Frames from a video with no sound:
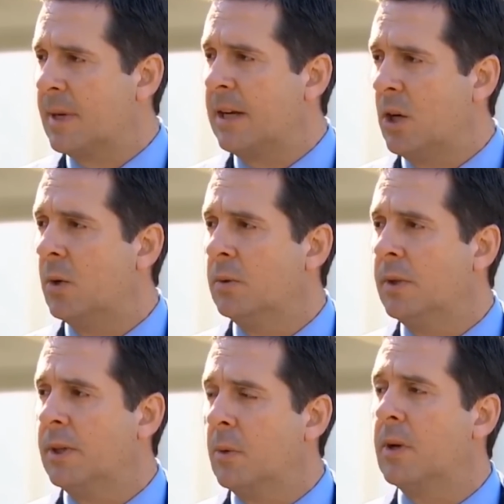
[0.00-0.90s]
but I know
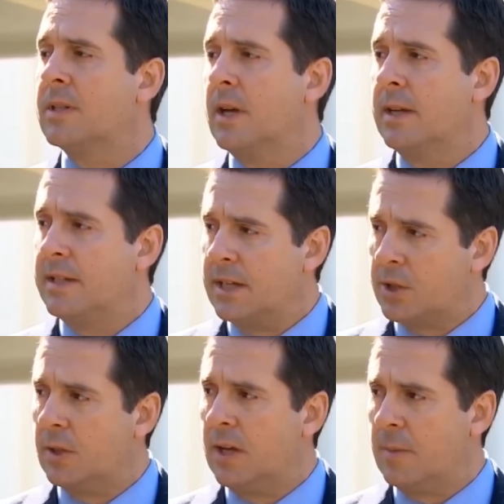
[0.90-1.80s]
there were
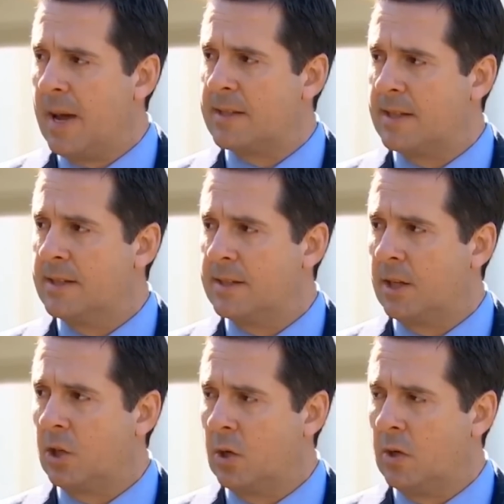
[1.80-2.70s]
additional unmaskings that
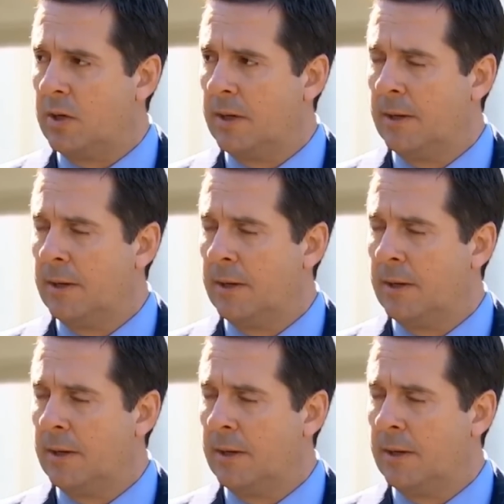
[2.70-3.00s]
occurred.